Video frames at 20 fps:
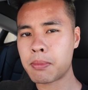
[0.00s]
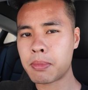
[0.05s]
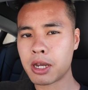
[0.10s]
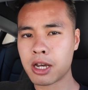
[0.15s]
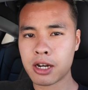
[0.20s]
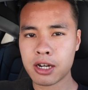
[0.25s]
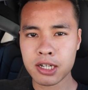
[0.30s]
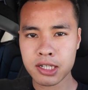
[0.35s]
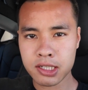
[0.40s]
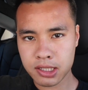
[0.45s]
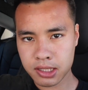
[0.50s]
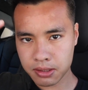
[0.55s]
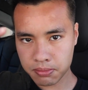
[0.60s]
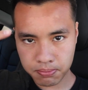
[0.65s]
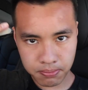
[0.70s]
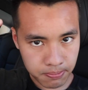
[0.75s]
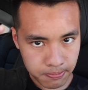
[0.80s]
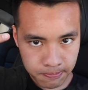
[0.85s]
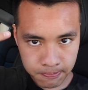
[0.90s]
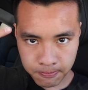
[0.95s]
because,
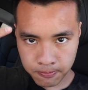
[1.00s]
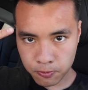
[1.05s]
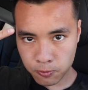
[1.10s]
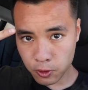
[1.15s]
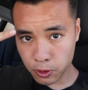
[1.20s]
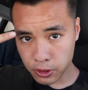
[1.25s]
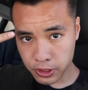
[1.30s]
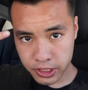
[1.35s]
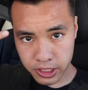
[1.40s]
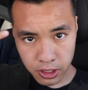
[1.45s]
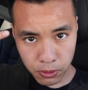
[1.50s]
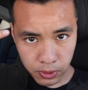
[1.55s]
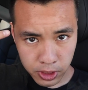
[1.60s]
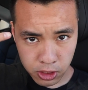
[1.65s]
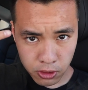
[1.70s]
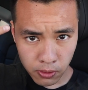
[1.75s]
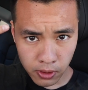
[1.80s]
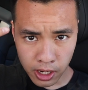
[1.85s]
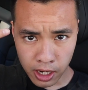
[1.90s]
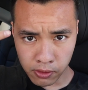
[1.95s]
well, you see what's
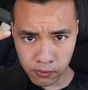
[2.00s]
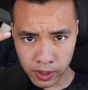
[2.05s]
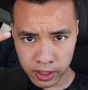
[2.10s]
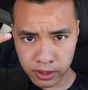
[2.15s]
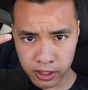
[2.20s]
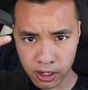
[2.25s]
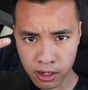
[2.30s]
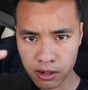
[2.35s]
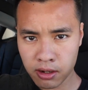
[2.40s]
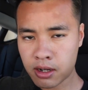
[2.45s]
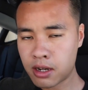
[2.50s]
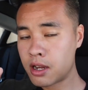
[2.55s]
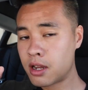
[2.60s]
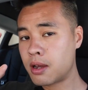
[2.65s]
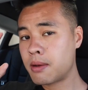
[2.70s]
going on right there.